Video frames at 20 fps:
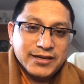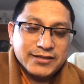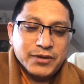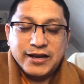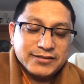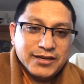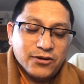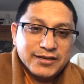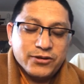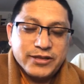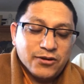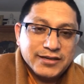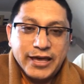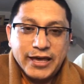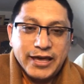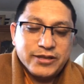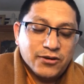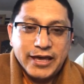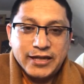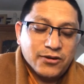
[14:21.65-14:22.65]
like all
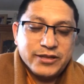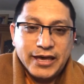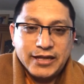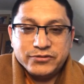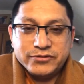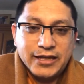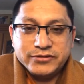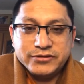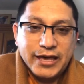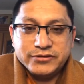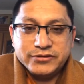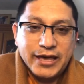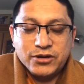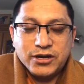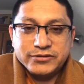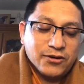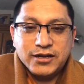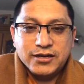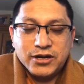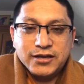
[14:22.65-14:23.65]
animals
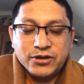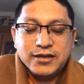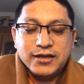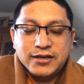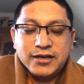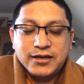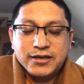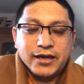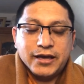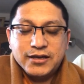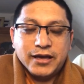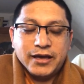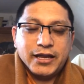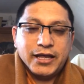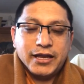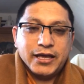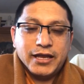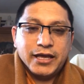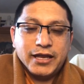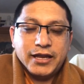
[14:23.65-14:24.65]
or uh,
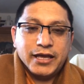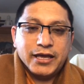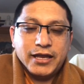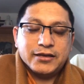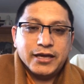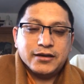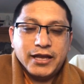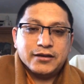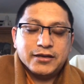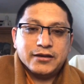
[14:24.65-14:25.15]
any other uh,